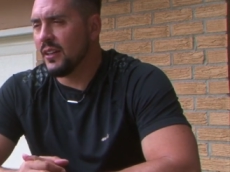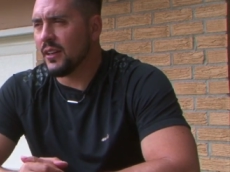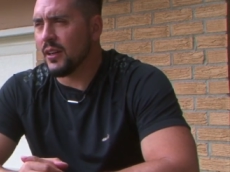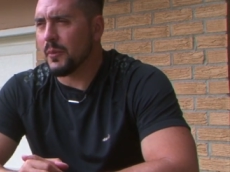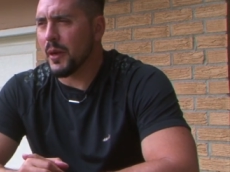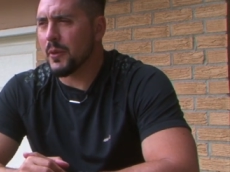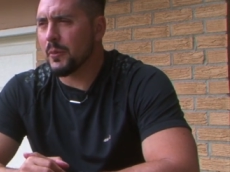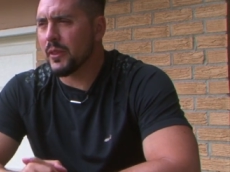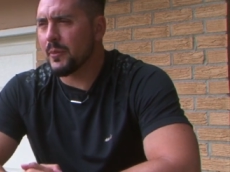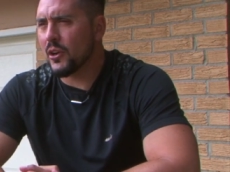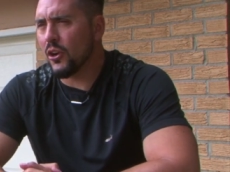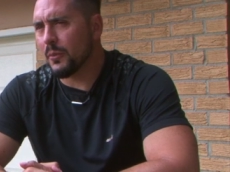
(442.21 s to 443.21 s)
I remember
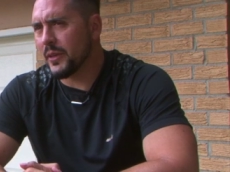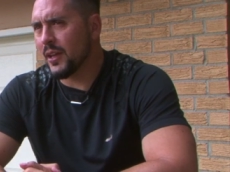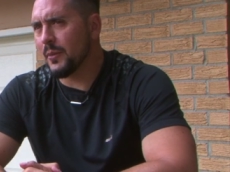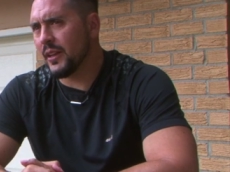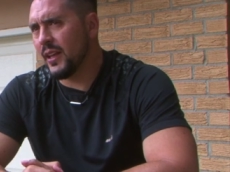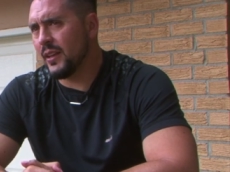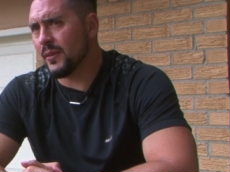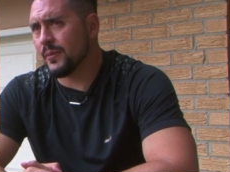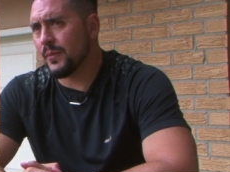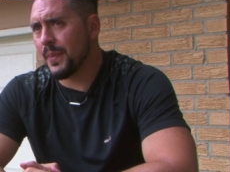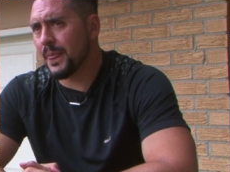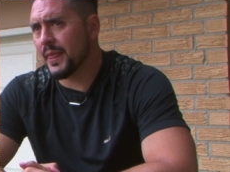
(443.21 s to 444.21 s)
them calling me out of my name.
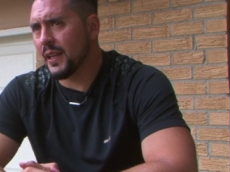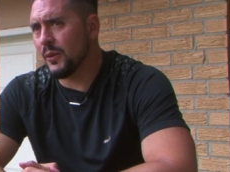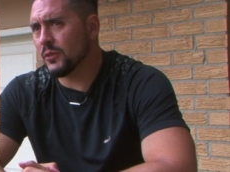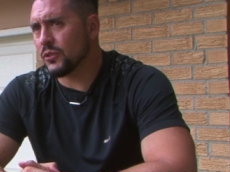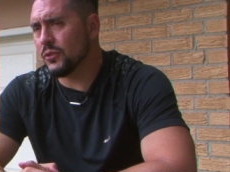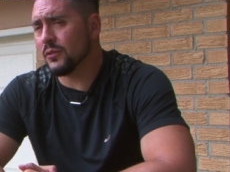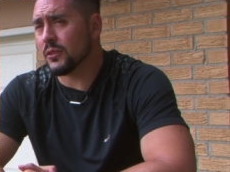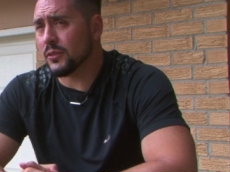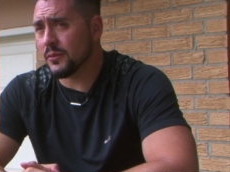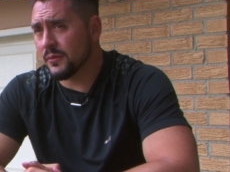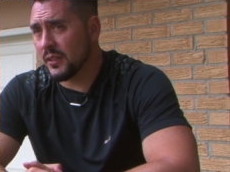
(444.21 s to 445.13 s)
I was a juvenile,